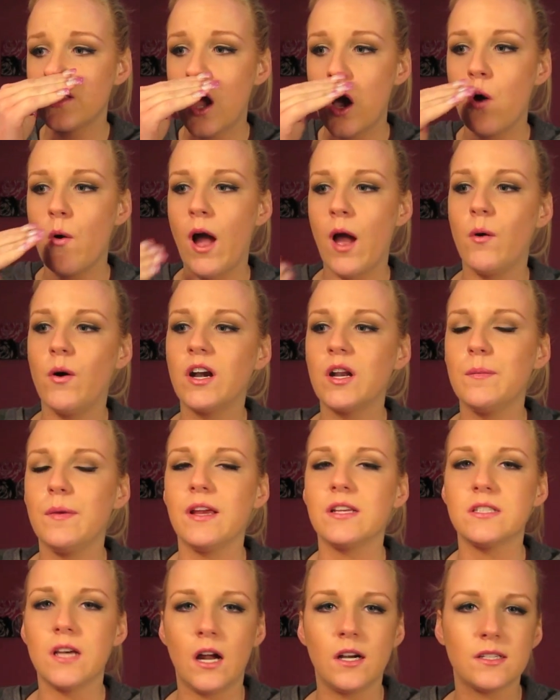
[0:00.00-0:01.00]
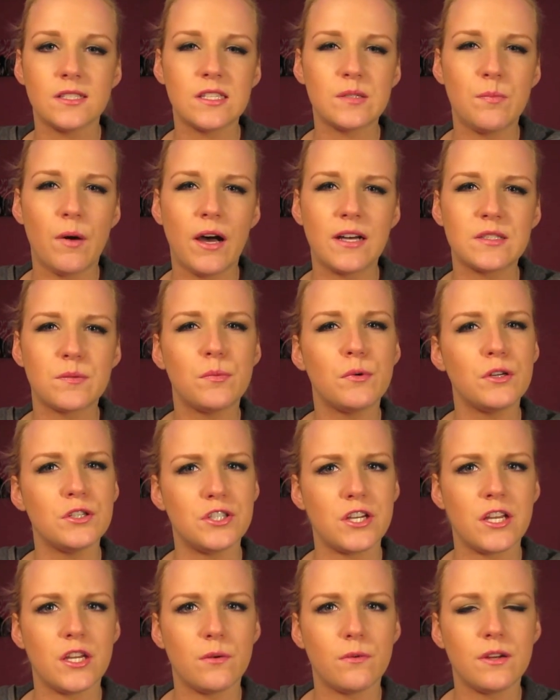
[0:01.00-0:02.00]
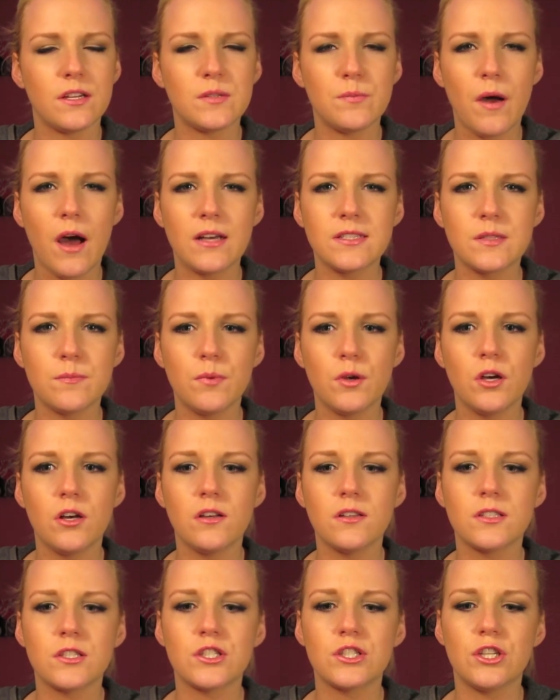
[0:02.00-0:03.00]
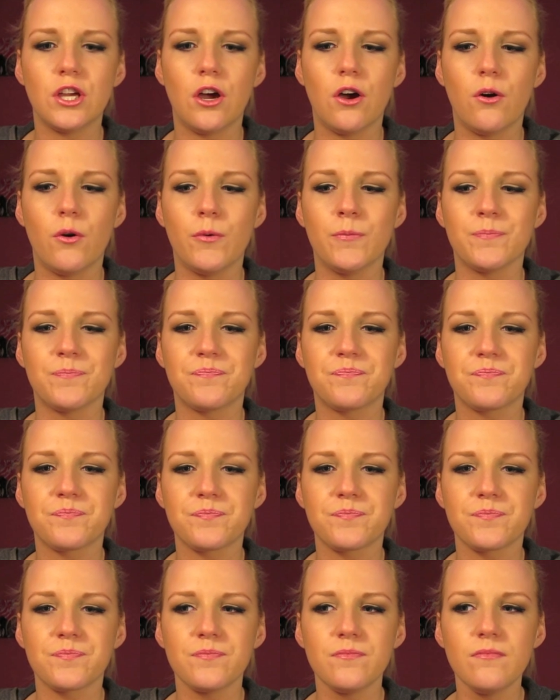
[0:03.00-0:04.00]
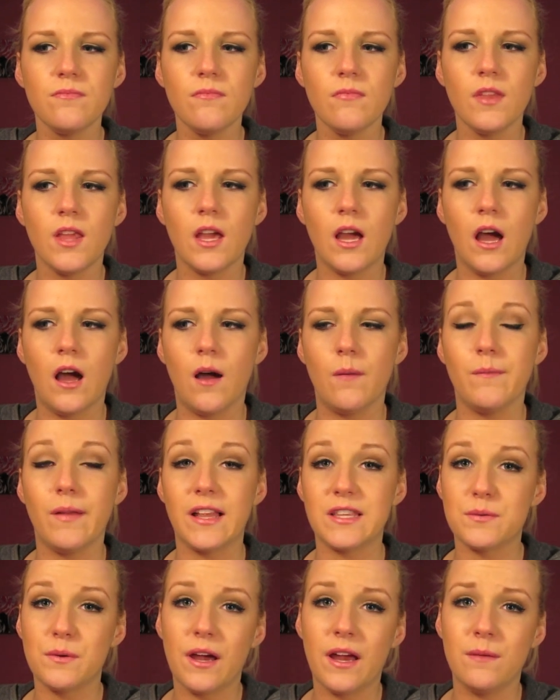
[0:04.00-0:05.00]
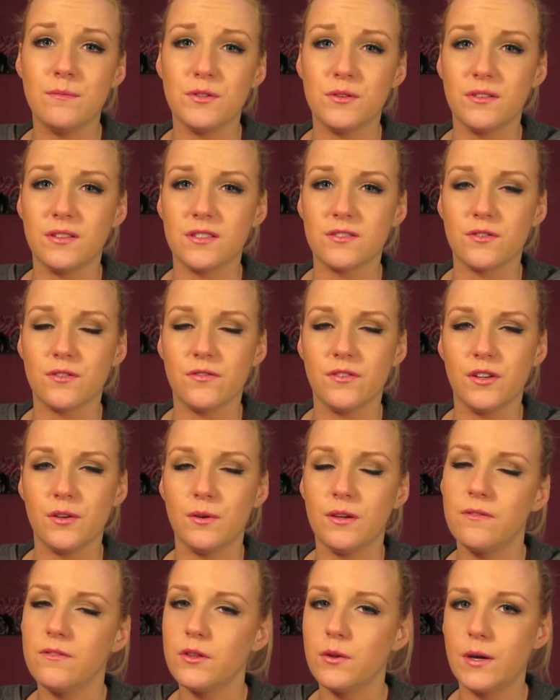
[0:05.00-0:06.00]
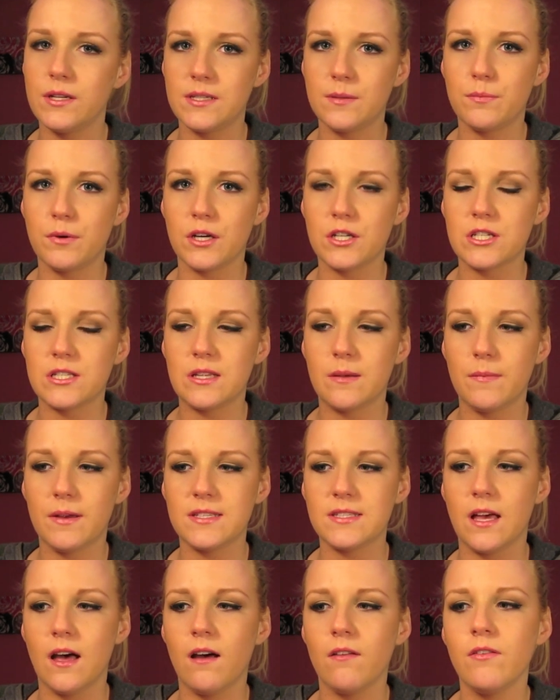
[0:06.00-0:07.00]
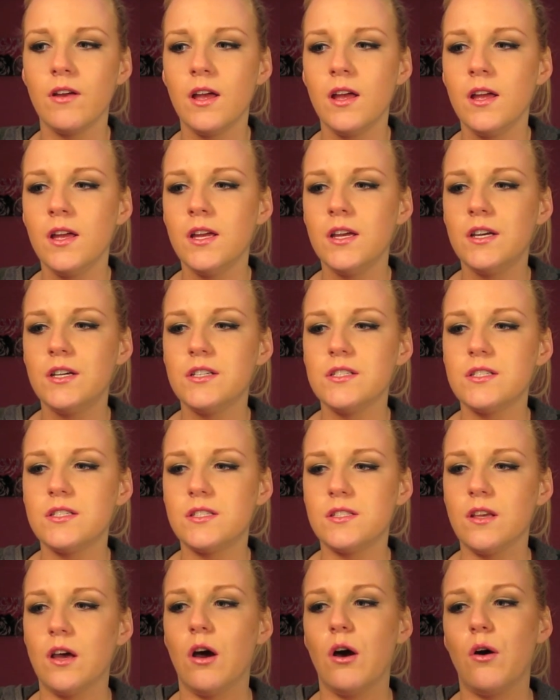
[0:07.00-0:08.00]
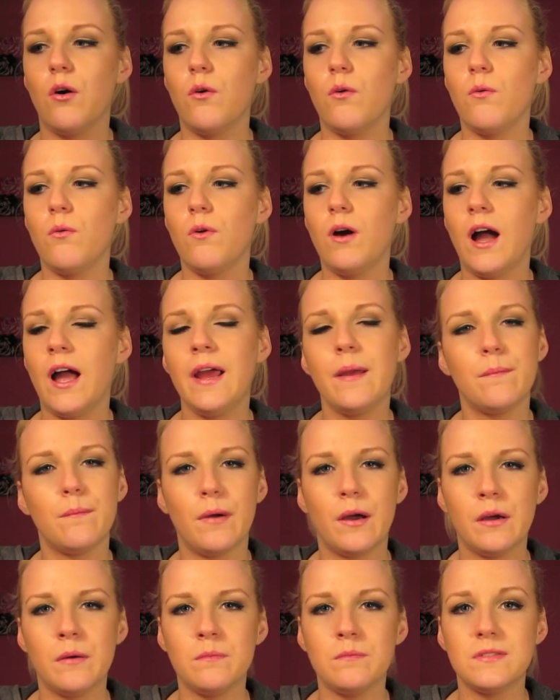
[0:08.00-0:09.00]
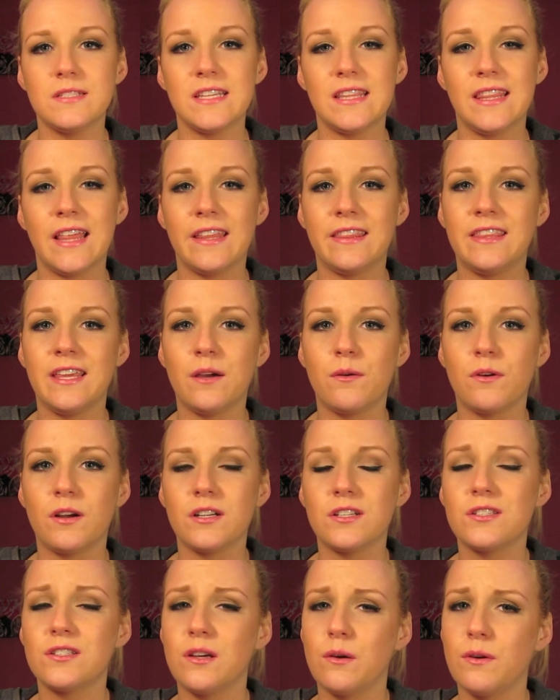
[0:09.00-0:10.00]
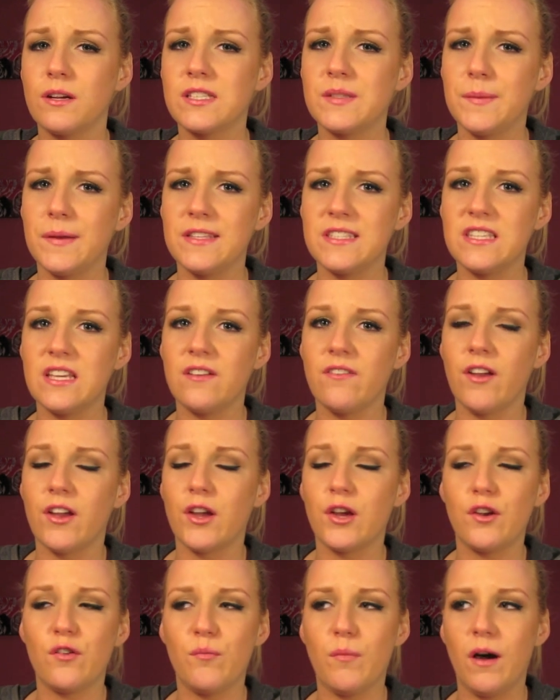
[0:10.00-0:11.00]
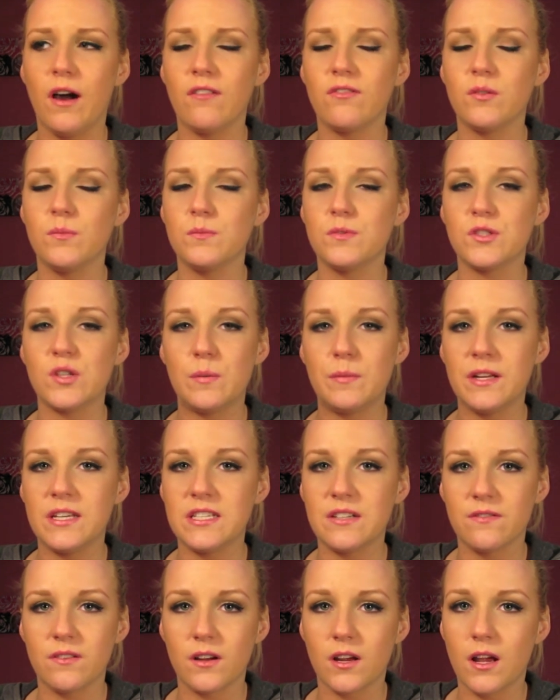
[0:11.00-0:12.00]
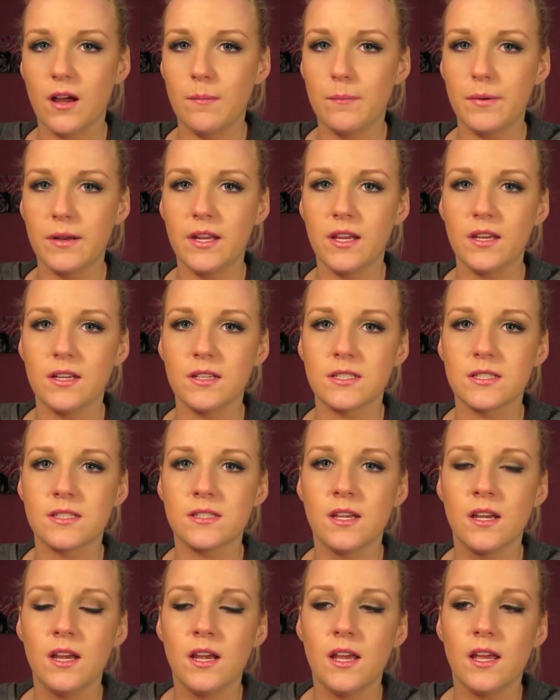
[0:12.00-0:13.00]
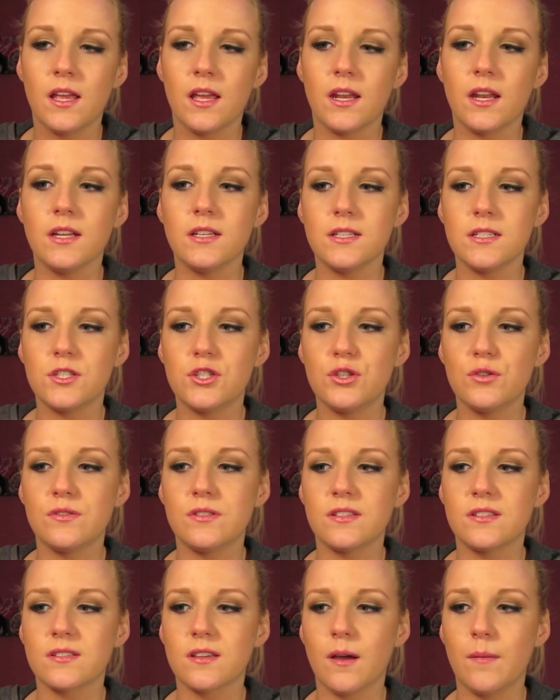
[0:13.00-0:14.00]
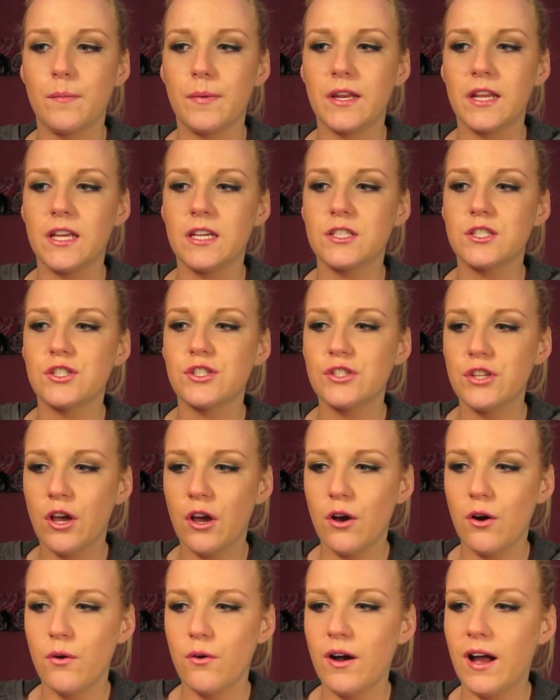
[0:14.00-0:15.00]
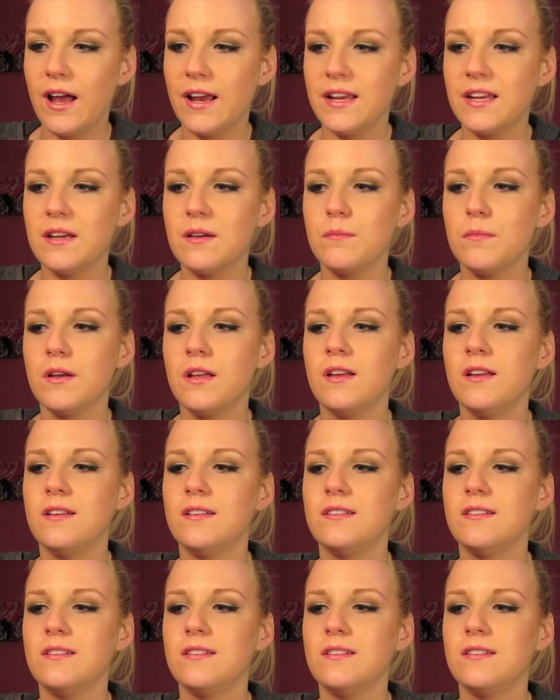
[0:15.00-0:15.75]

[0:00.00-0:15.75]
So I want to be as honest as possible and genuine as possible. So that's why I'm doing this review, even though I did purchase them myself. So I am bummed that they were so expensive. I could have bought from so many different companies, and I did choose this company. So I am,